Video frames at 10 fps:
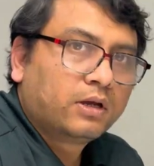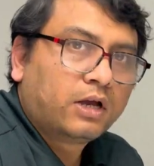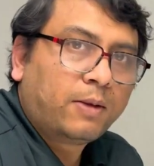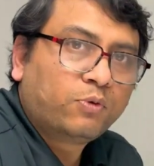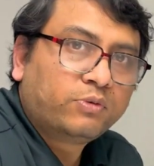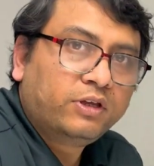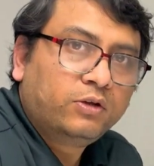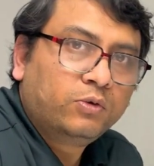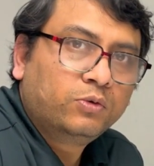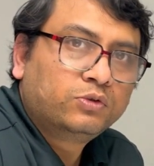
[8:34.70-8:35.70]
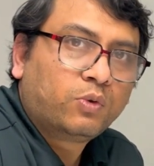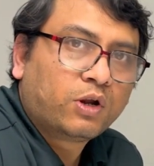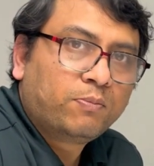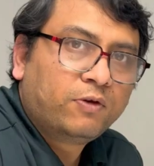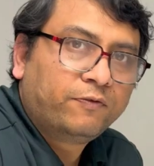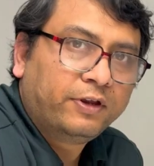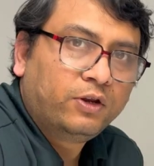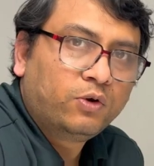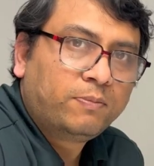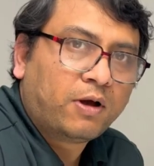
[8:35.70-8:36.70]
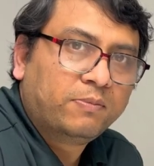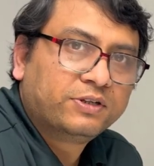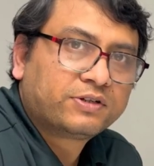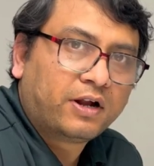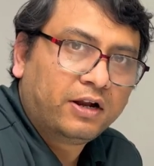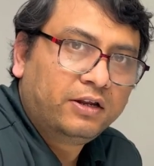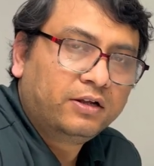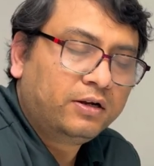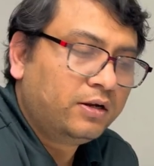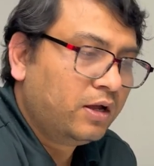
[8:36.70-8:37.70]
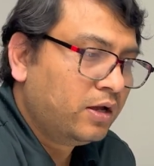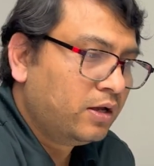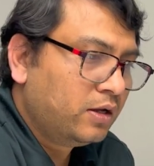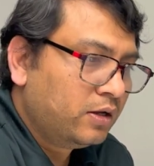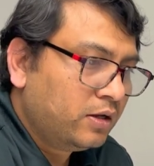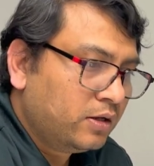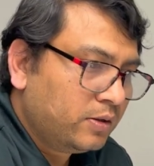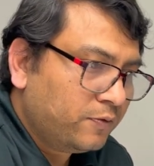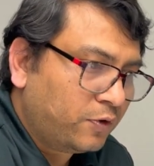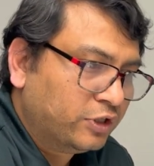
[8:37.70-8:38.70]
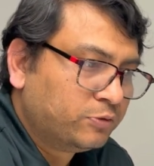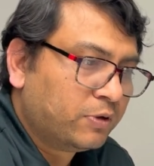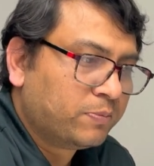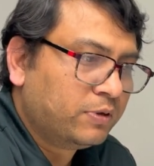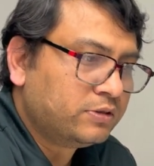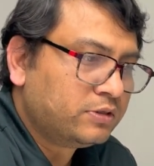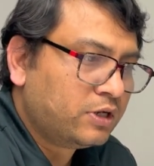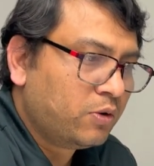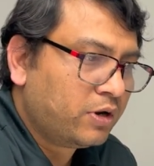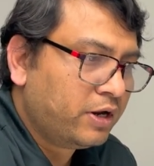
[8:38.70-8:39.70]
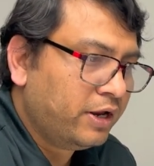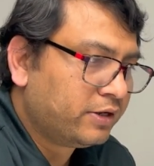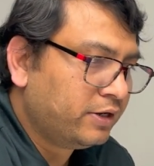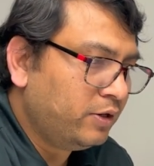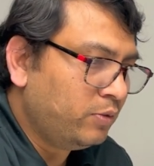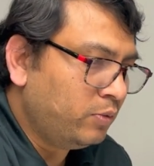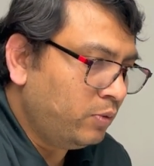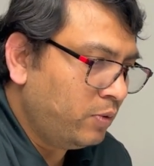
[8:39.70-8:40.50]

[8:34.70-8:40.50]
I'm going to use one of my video I published earlier for this purpose now create new